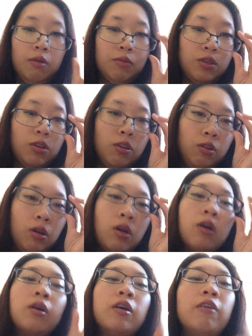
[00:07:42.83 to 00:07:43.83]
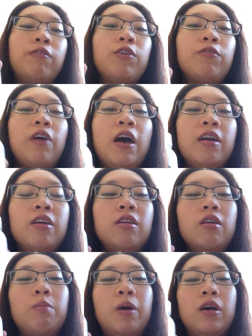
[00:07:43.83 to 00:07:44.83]
So if you've
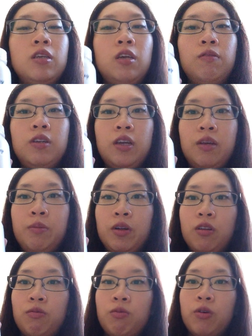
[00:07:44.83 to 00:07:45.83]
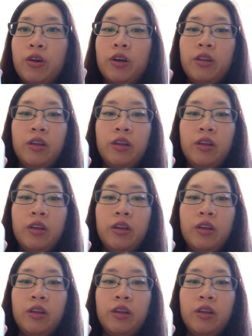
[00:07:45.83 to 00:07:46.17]
added about 17 ml of water,